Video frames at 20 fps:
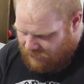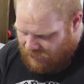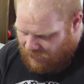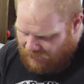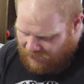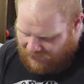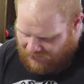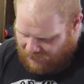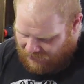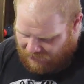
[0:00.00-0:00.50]

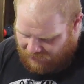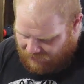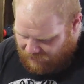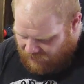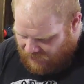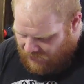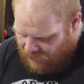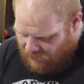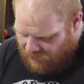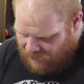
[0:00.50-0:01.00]
probably not a
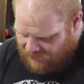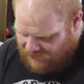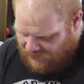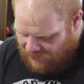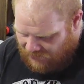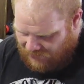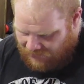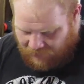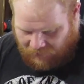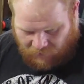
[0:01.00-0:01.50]

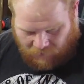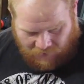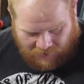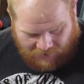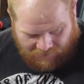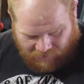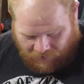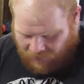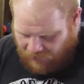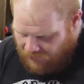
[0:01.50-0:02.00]
ton or
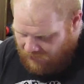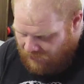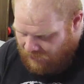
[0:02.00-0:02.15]
whatever,